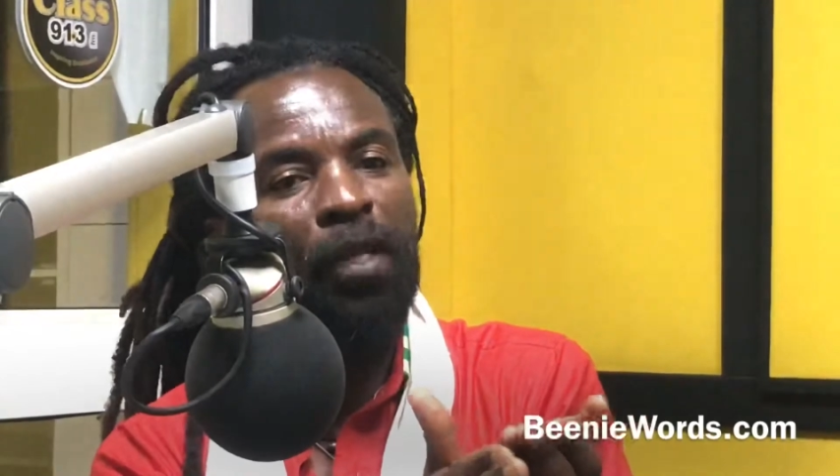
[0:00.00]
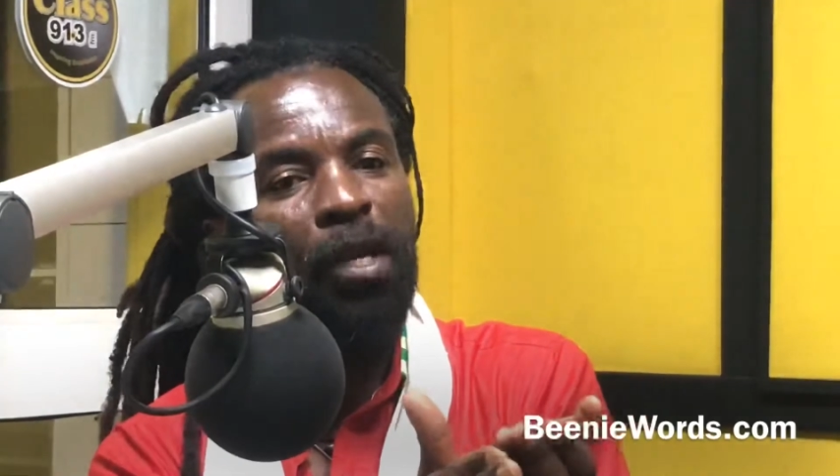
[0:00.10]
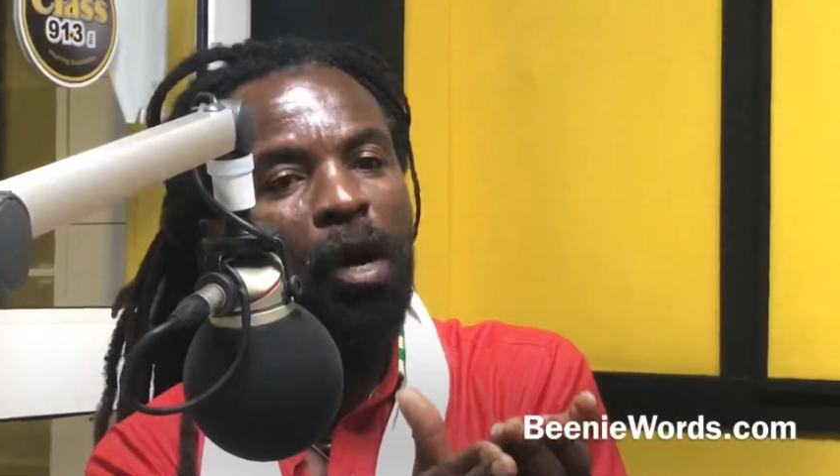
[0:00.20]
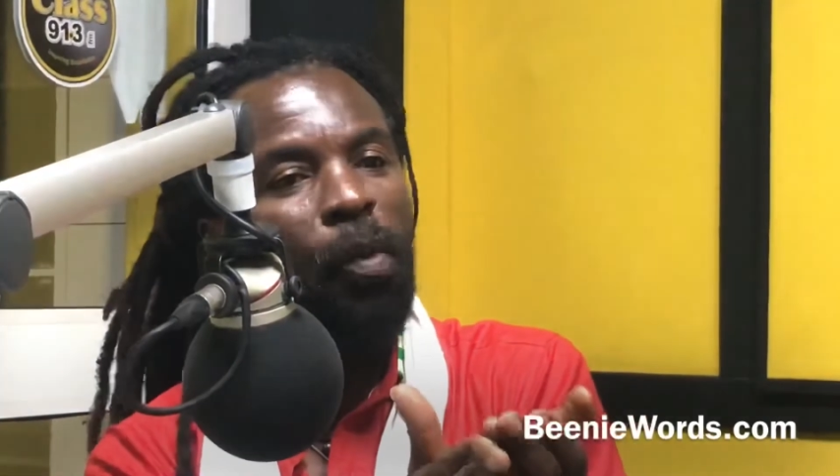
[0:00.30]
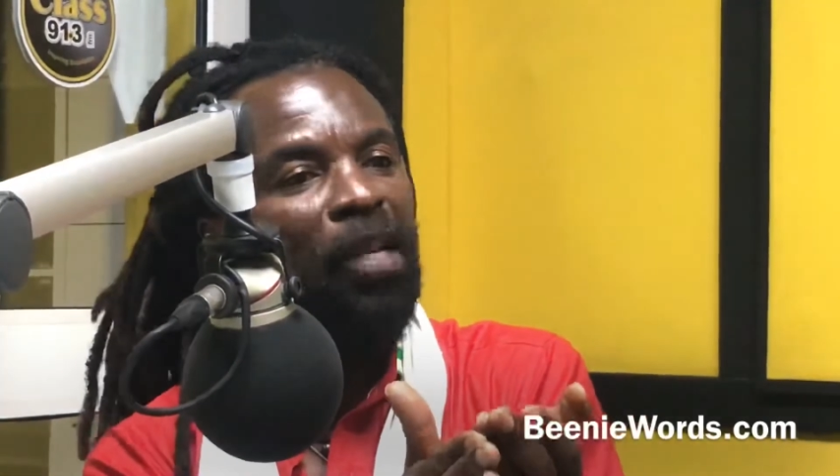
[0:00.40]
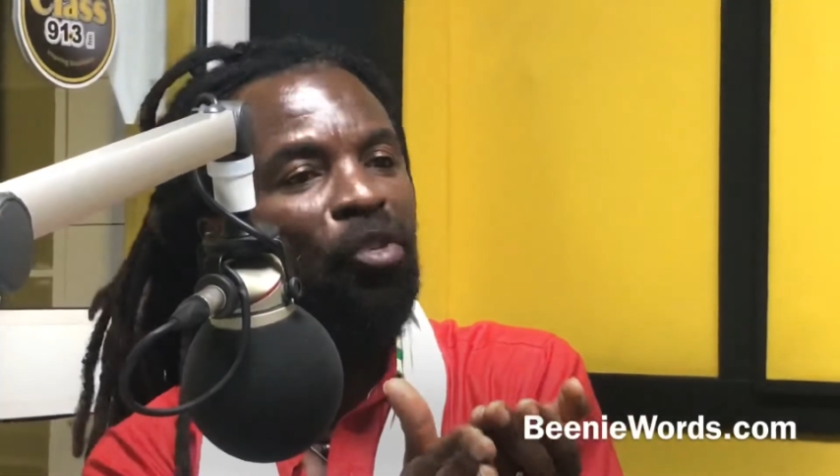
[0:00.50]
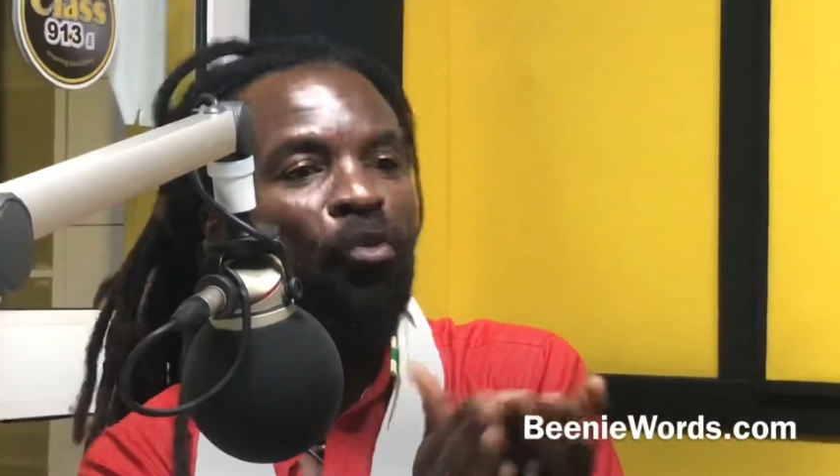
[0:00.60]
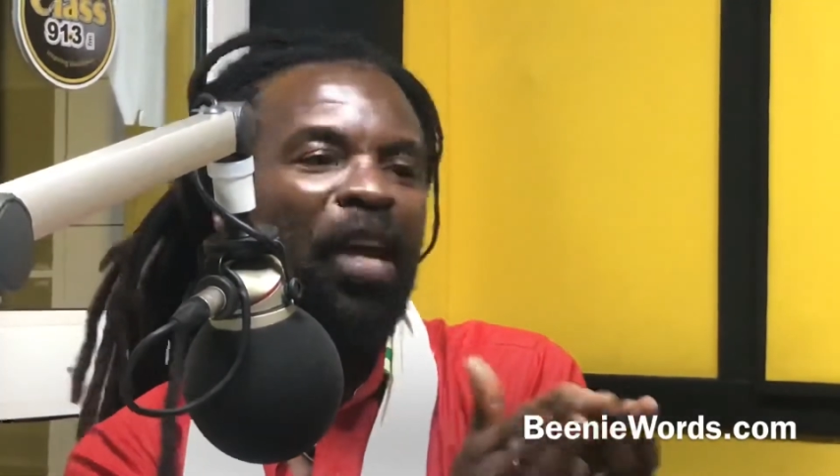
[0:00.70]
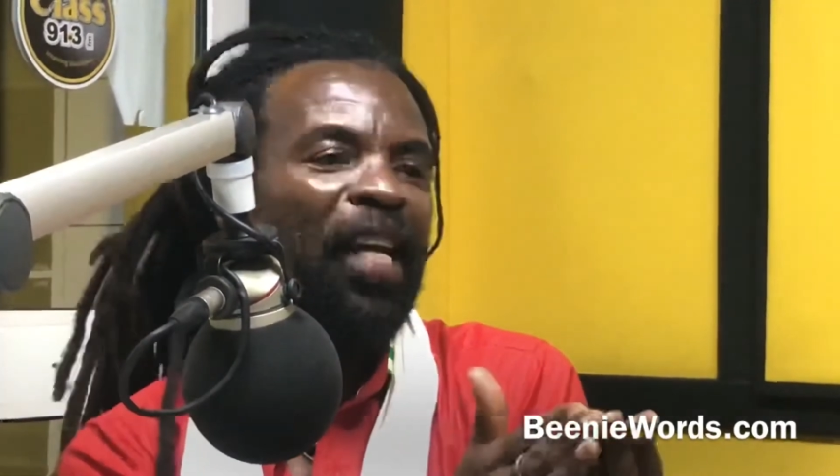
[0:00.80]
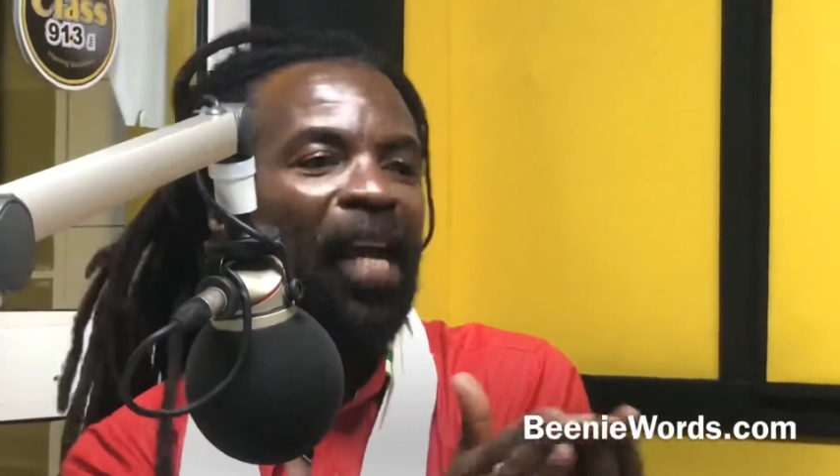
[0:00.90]
you know, when it's
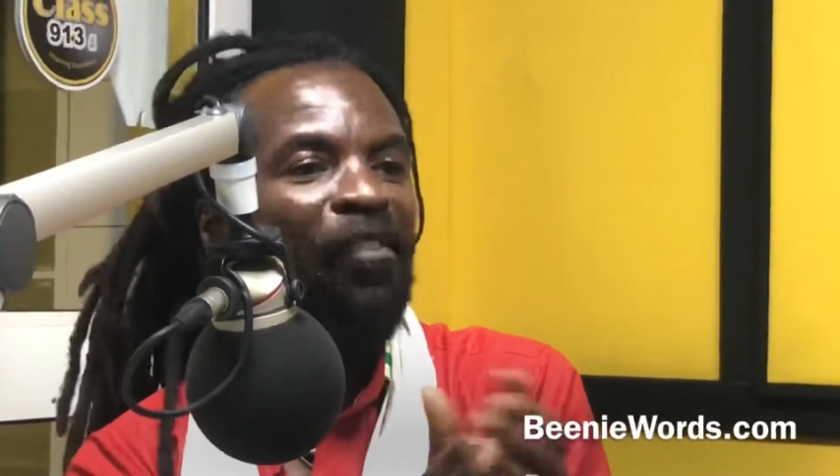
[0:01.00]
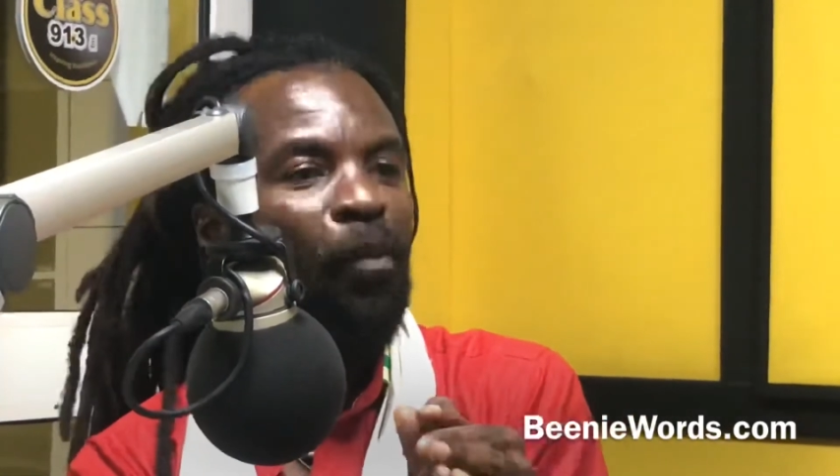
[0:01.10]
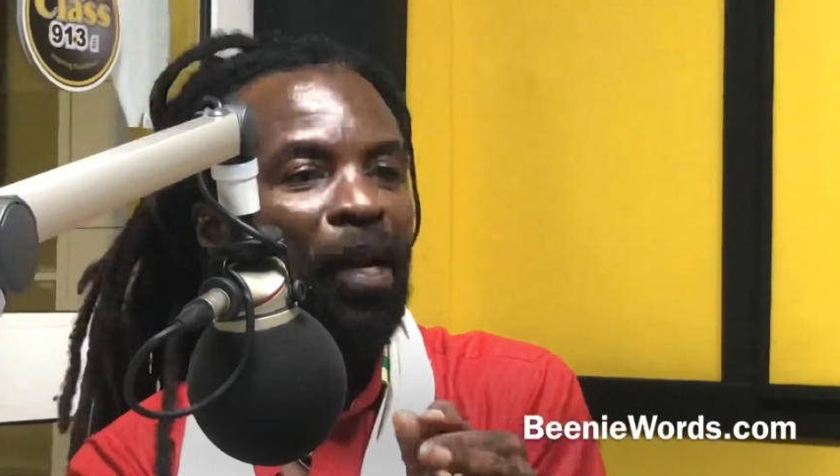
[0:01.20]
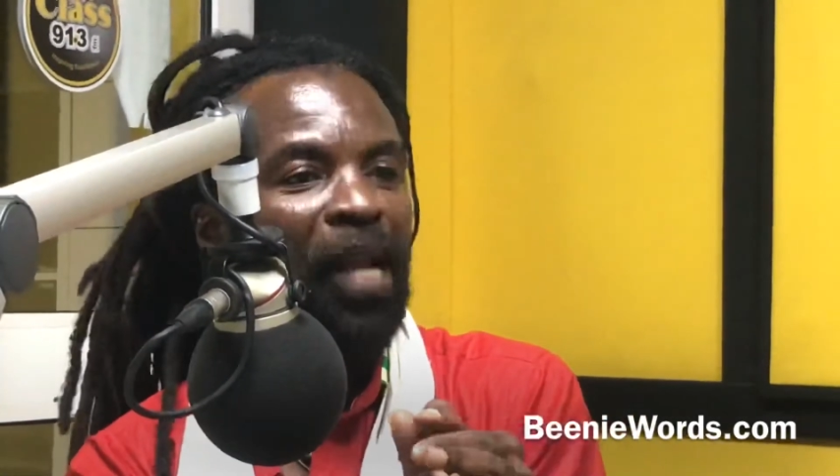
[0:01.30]
reggae, everybody,